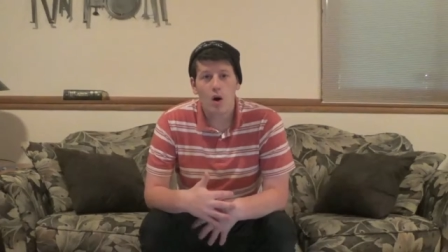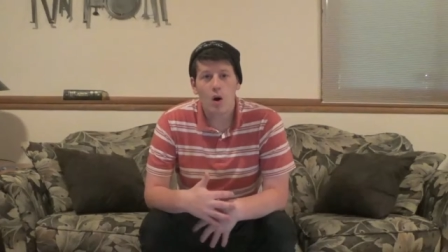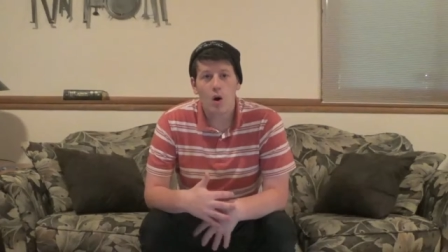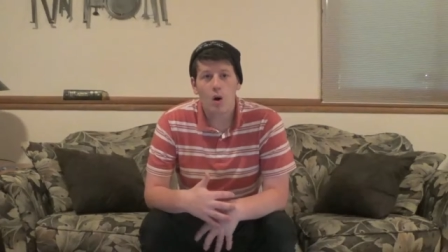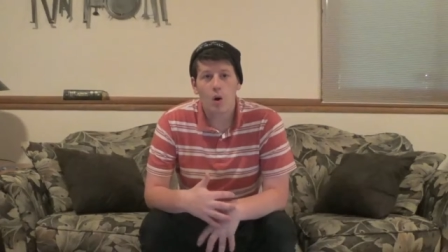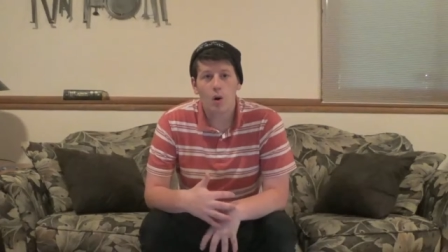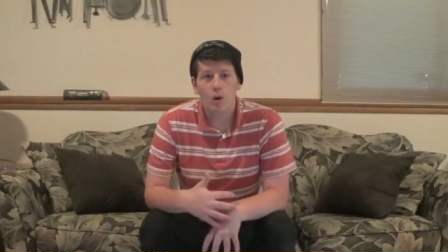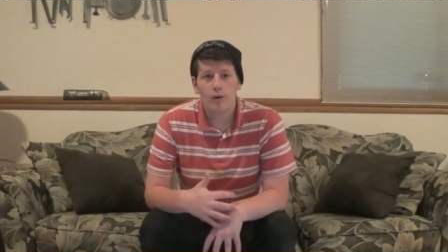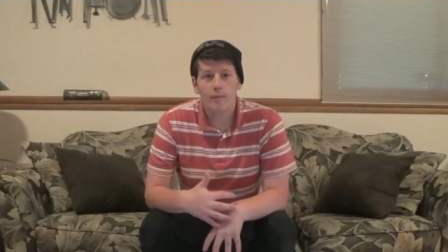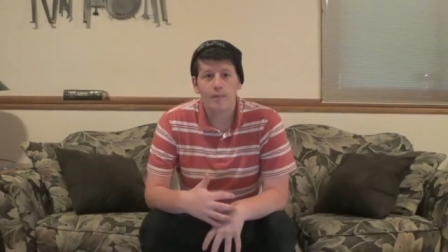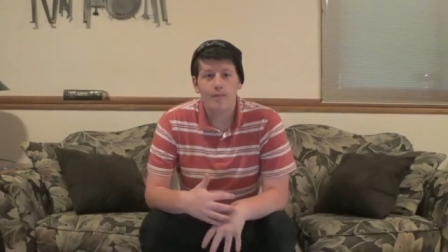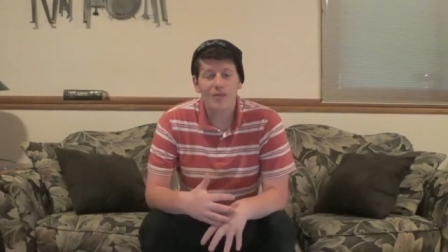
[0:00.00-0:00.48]

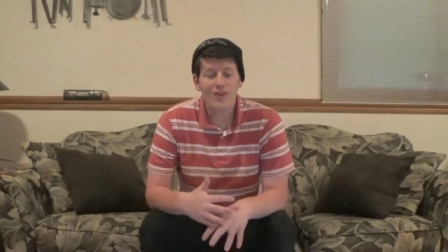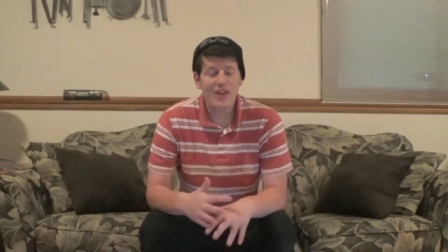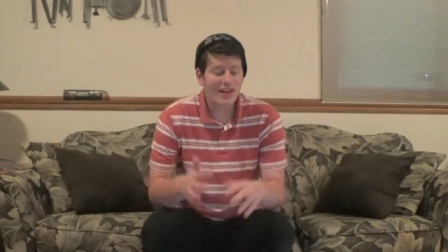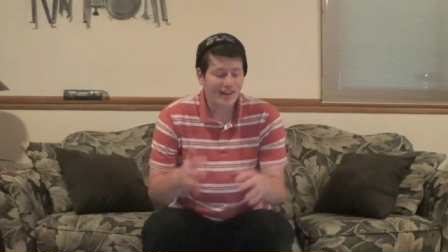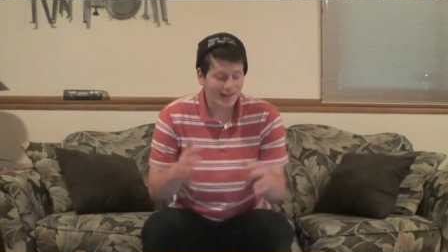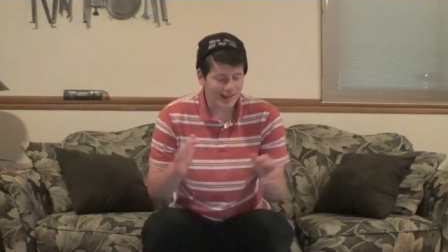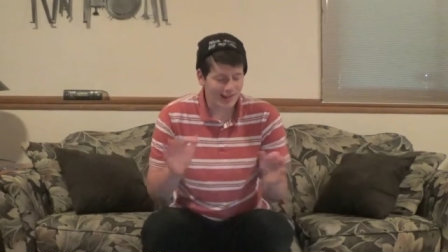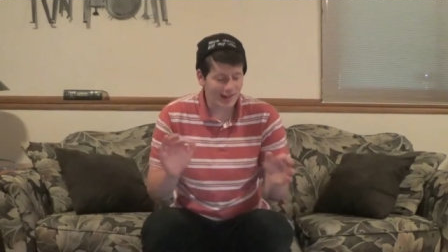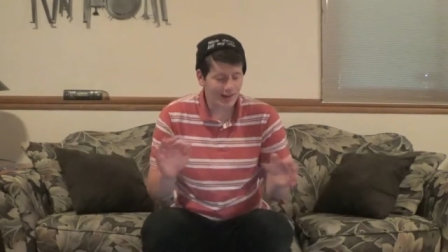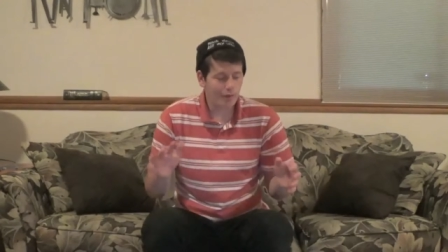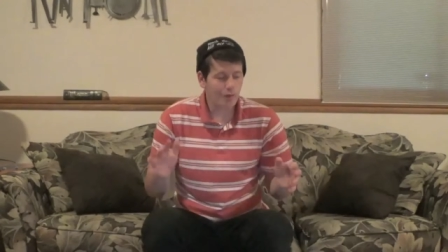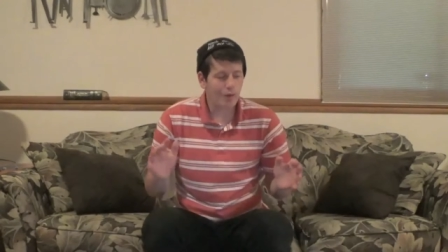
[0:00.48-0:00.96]
or,
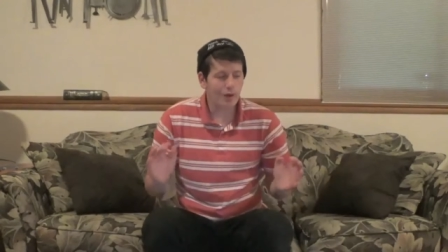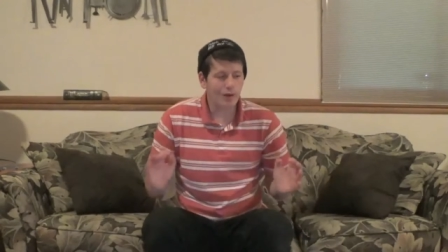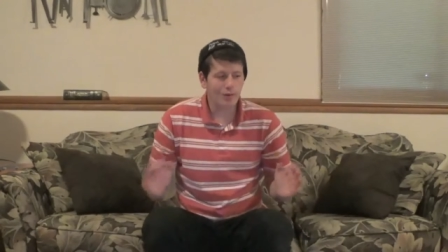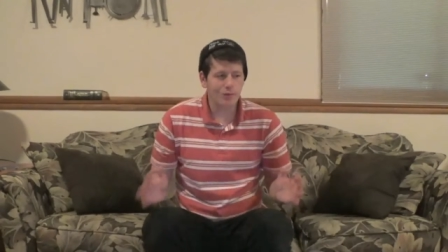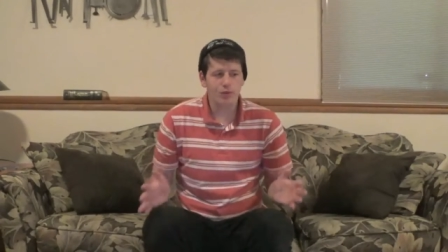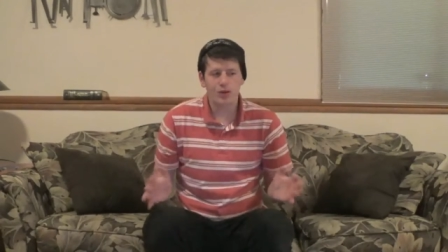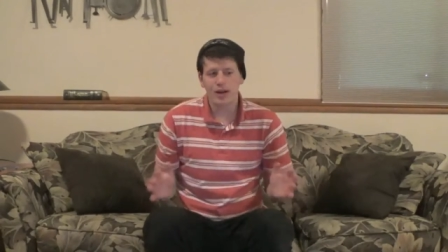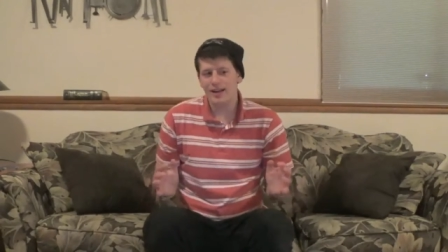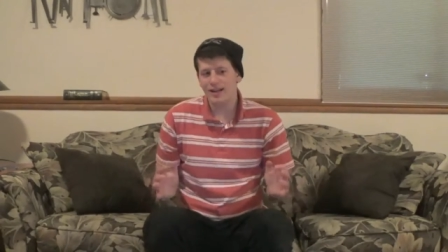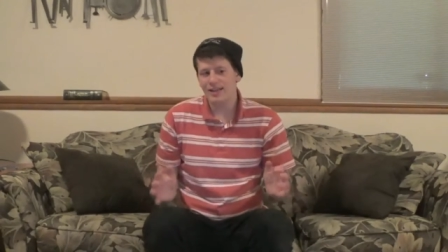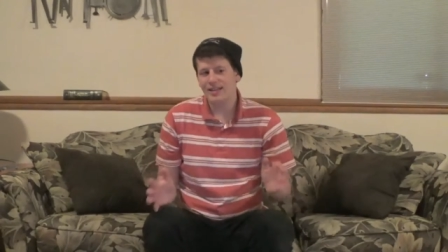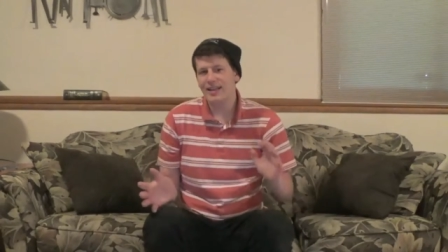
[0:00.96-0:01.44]
what I'm
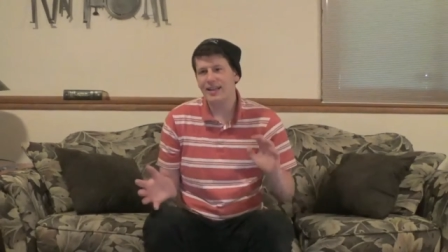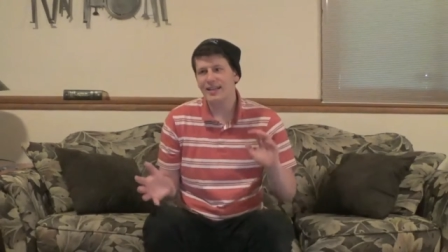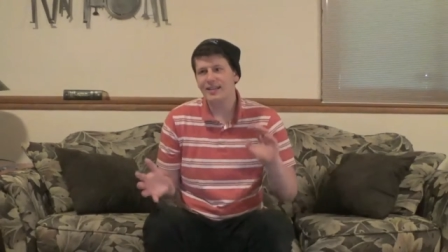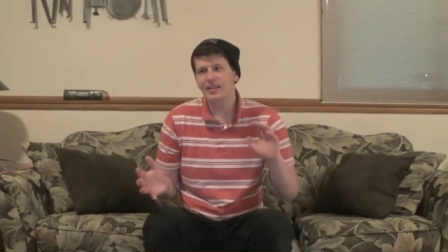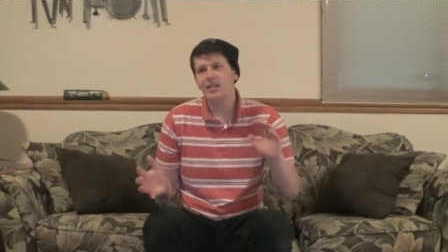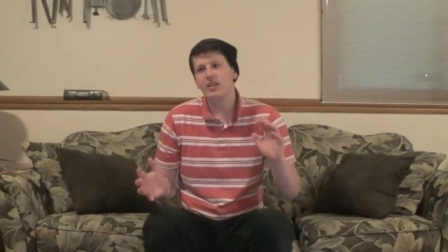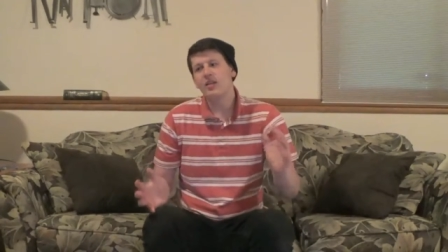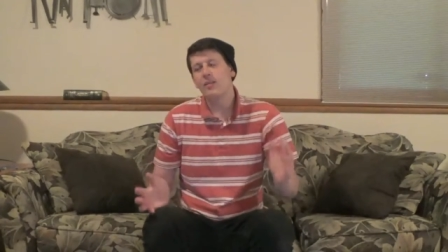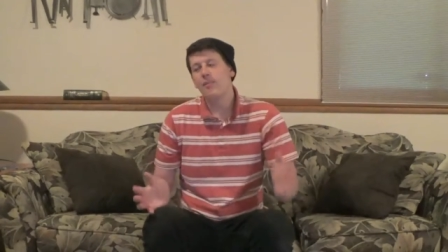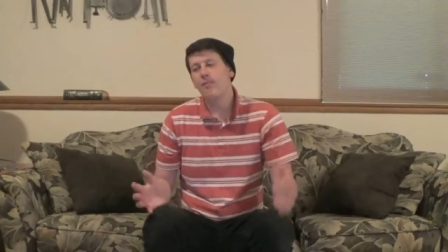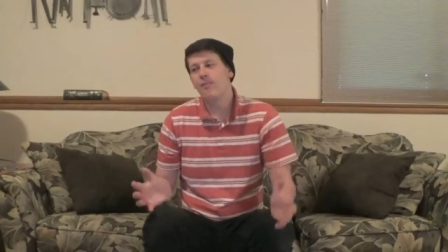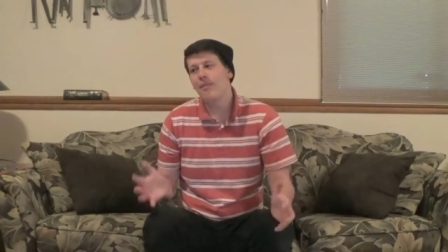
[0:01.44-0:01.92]
trying to say is
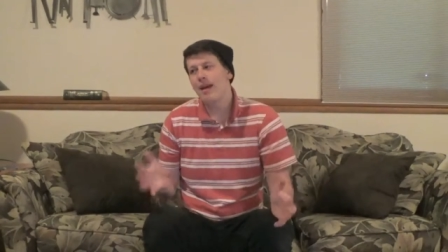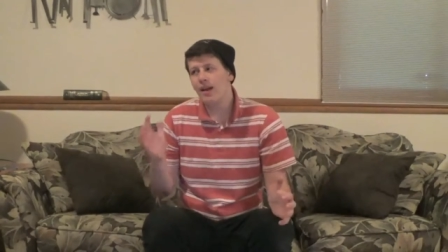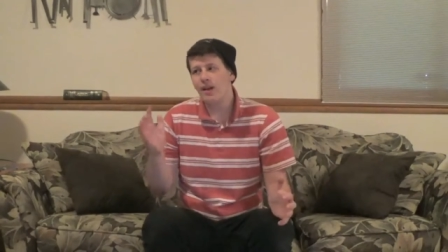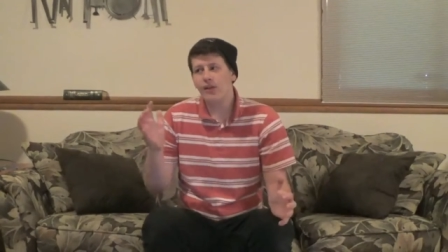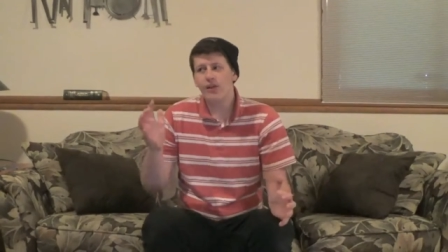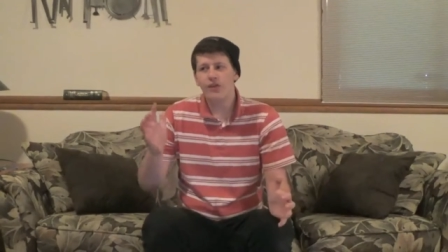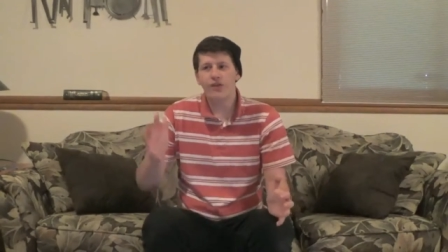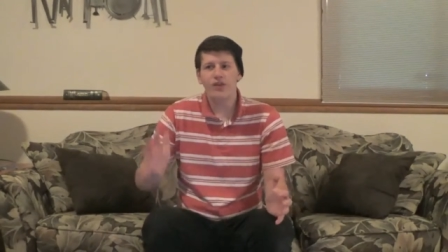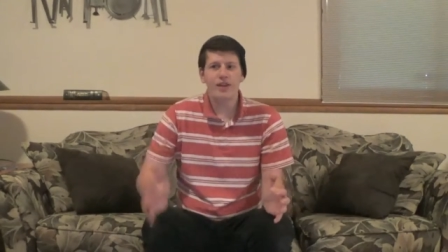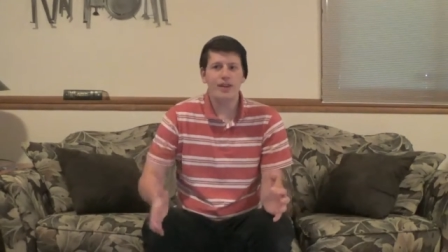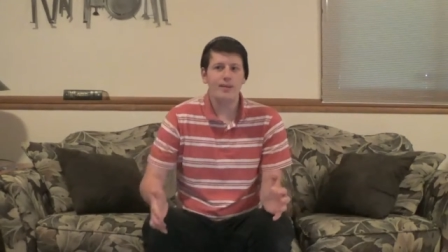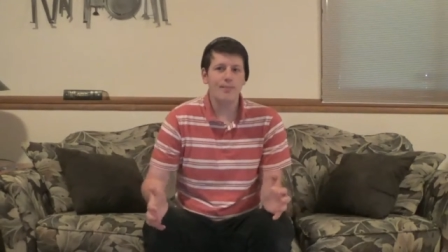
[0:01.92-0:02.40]
it's a
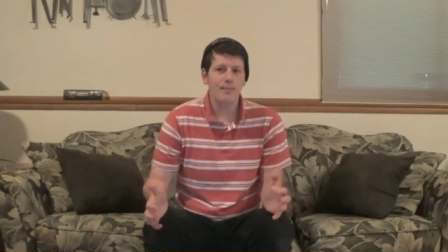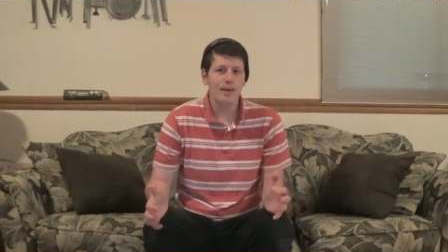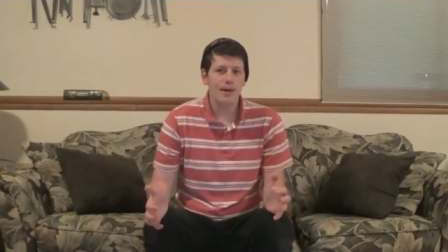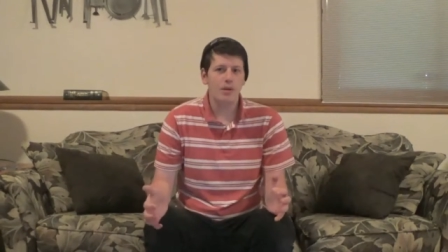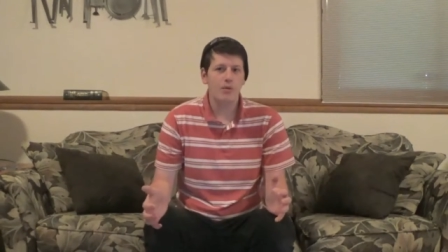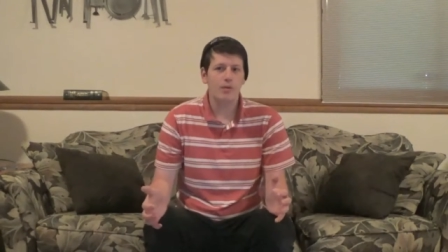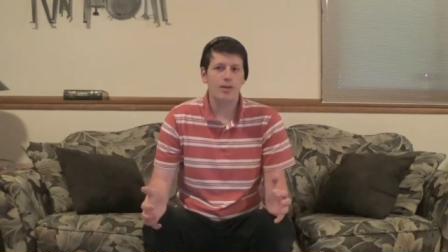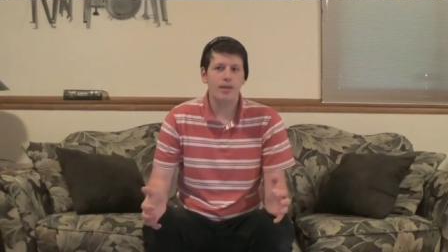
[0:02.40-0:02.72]
male-female